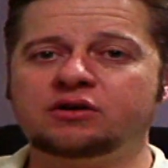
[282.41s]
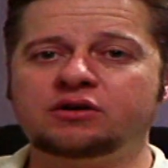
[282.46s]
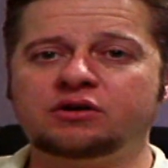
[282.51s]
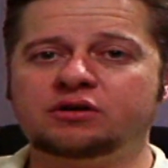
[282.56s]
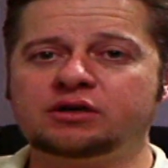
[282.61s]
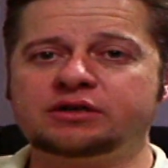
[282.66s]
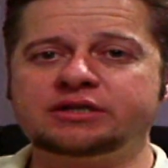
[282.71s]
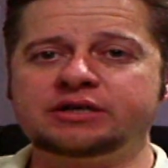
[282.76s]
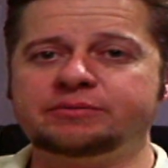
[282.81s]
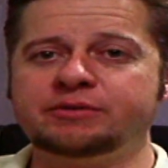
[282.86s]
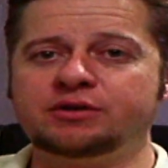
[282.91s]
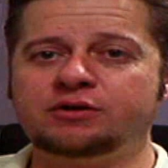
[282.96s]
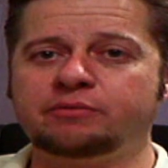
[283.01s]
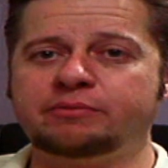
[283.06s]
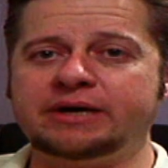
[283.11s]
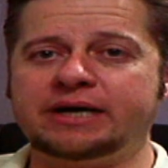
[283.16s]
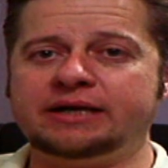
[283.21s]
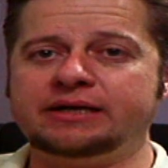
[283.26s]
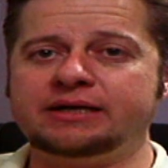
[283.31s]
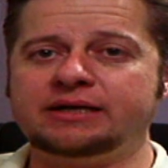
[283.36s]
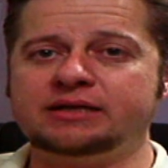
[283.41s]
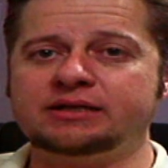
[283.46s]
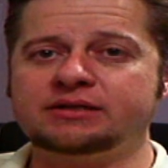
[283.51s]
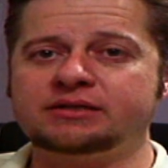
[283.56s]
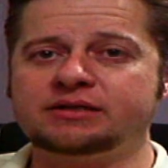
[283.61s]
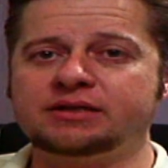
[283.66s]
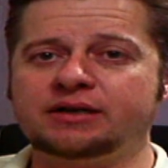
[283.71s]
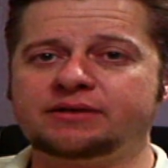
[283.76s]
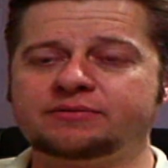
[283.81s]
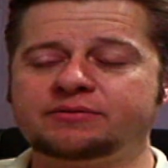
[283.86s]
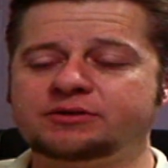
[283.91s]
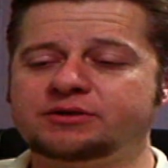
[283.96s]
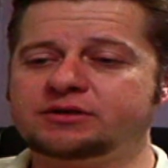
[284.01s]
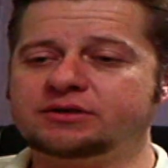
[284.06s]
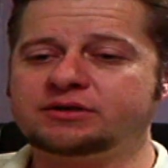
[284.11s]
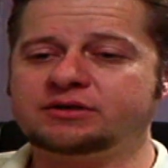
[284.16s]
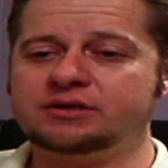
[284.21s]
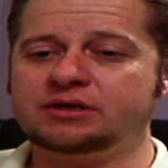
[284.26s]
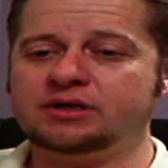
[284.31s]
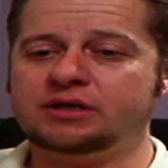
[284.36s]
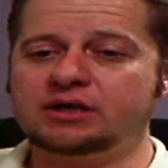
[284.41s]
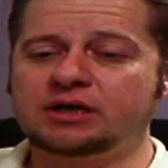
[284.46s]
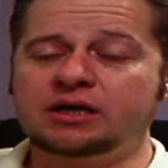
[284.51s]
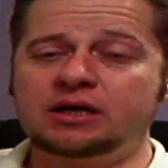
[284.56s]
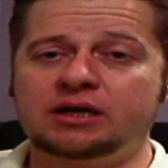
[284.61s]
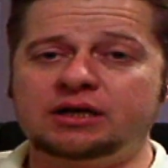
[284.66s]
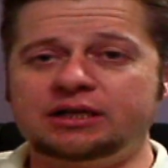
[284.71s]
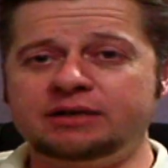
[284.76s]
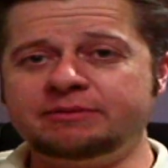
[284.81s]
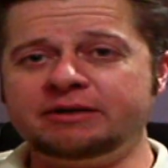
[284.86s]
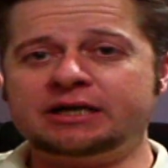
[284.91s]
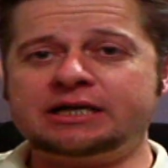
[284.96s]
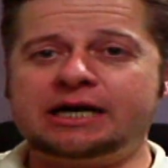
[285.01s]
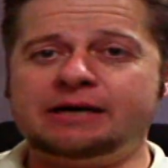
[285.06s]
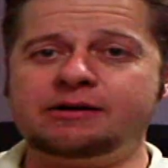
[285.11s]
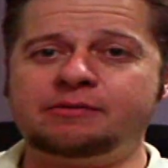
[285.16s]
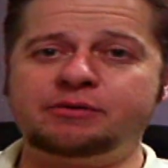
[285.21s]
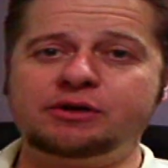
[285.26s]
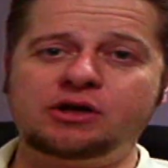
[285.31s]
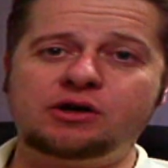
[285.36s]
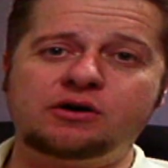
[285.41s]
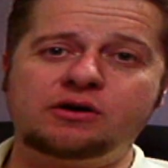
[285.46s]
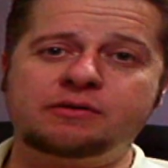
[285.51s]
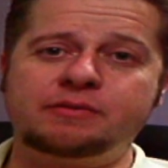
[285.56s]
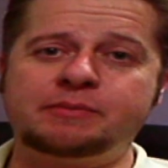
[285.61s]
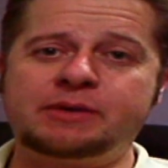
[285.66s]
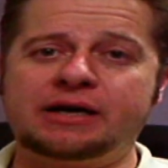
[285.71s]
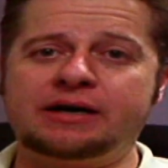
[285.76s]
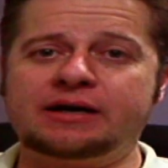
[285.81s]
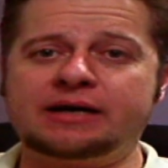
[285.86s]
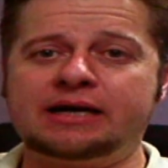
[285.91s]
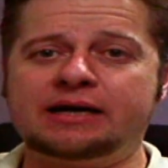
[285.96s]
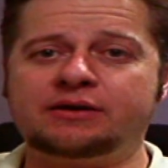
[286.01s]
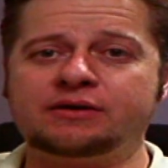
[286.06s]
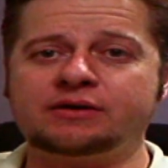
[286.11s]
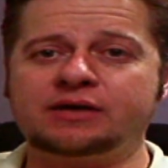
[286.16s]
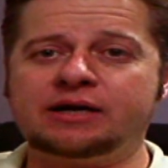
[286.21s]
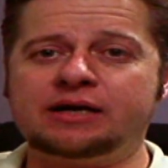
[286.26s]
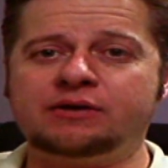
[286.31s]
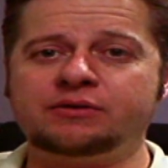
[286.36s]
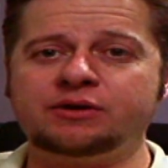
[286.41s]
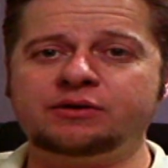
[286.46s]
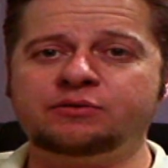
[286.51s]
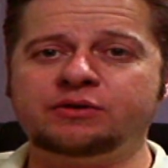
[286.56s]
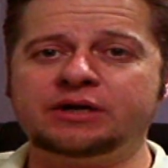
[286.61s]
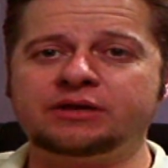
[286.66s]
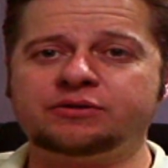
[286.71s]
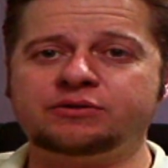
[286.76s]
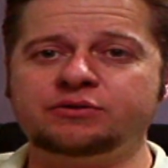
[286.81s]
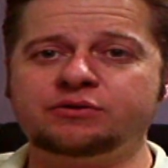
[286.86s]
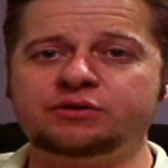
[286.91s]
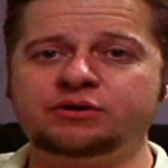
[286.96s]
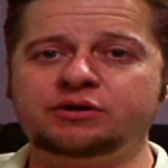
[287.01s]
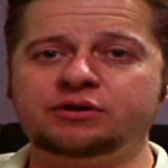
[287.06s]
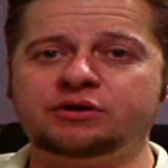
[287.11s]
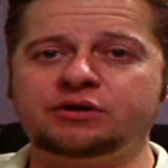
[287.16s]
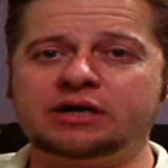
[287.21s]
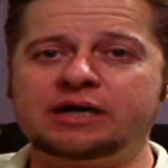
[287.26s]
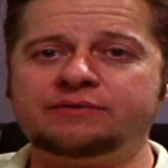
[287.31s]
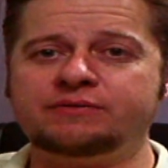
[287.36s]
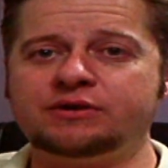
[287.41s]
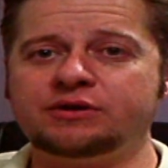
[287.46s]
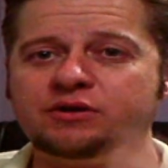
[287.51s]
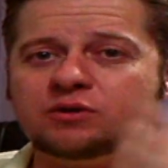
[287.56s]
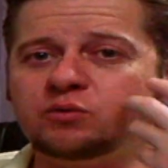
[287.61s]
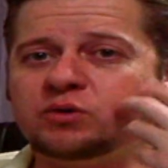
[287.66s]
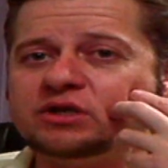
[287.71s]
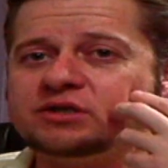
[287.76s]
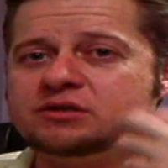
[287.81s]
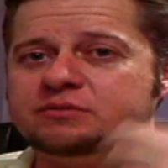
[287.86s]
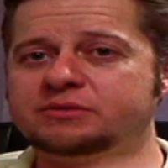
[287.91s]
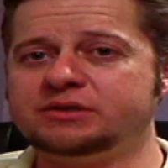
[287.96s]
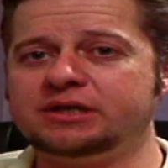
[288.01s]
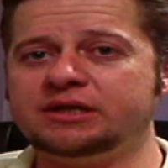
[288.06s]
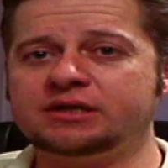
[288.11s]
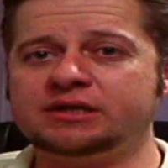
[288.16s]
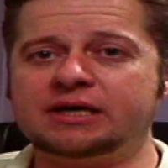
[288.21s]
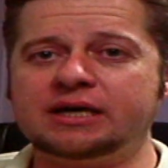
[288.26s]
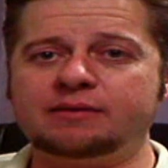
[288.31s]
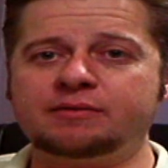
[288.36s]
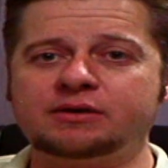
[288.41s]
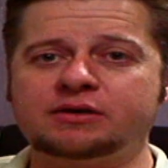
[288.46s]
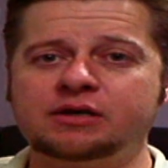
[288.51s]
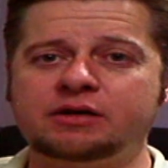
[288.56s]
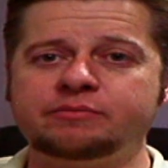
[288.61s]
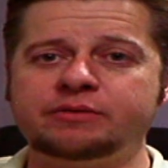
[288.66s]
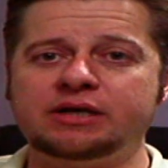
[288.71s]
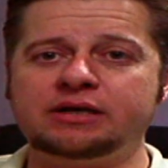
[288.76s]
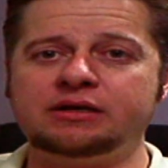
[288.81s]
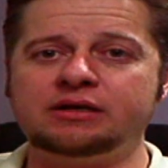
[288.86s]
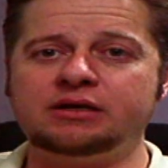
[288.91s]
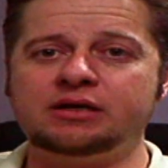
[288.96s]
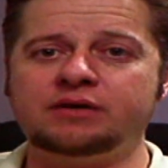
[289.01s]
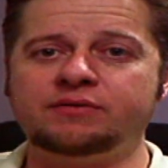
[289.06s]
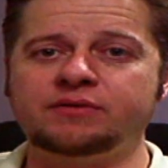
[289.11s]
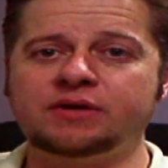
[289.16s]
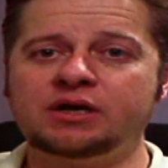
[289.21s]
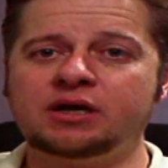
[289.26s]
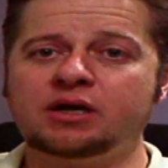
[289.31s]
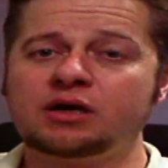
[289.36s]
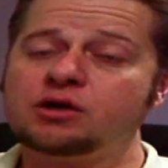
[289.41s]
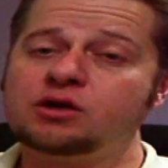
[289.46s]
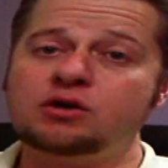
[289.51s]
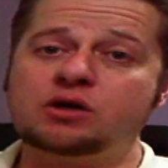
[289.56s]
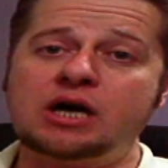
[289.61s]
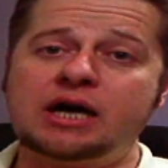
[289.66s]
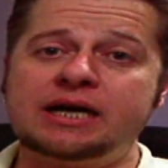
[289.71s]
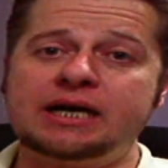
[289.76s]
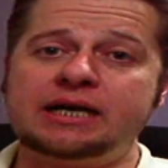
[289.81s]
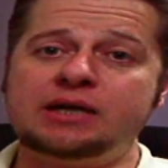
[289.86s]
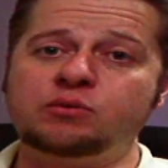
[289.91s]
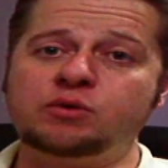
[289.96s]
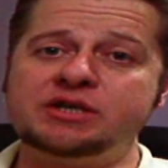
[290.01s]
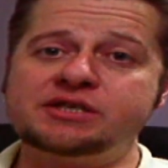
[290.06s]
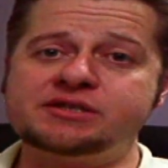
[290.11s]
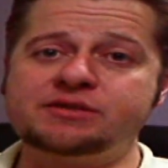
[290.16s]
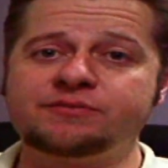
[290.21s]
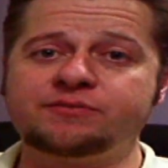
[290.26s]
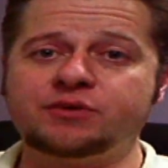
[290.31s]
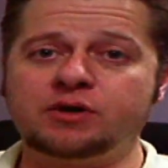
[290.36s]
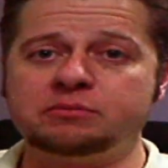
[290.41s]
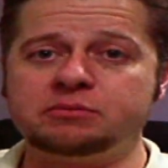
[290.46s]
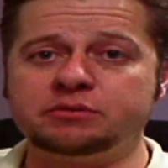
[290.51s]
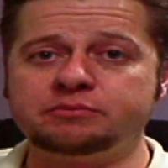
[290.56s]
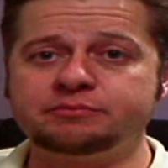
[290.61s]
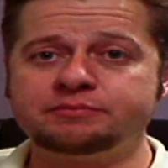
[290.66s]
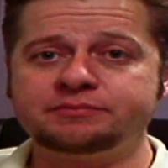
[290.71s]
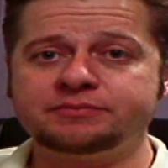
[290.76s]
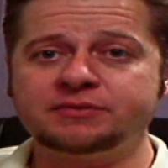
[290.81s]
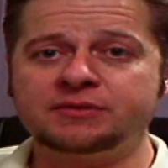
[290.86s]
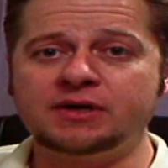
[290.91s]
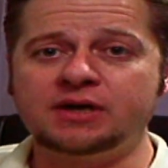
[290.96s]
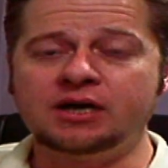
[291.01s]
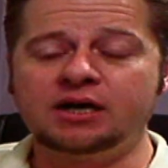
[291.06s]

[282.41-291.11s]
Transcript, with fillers: no, don't send me no bad dentist stuff, just, uh, leave me a comment below about how, how you went through your having your wisdom teeth came, come in and if you got any wisdom from them.